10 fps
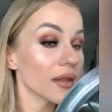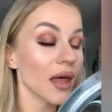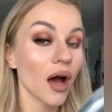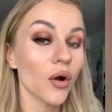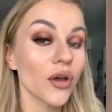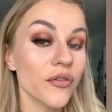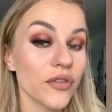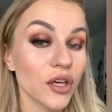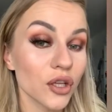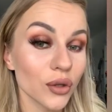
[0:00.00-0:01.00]
now if the
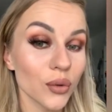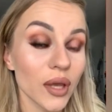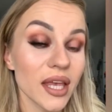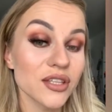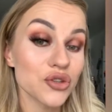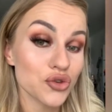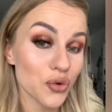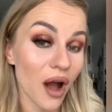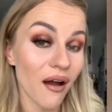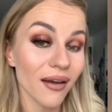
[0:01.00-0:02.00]
glue is
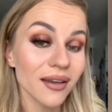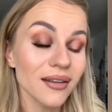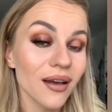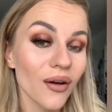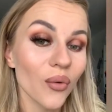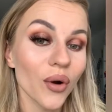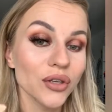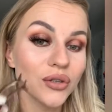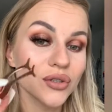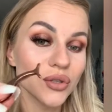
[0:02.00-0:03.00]
dried, what
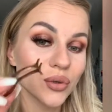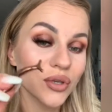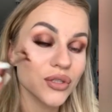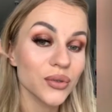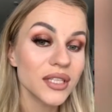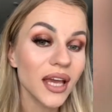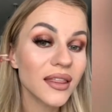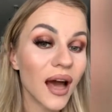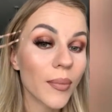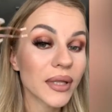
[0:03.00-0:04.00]
you do is you take
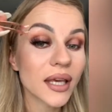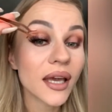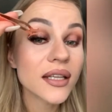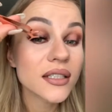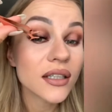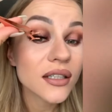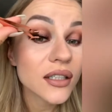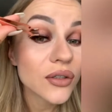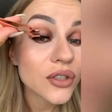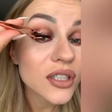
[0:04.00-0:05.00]
the applicators
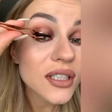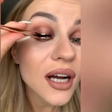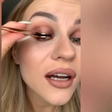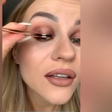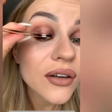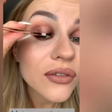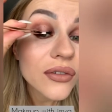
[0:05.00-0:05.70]
and you just kind of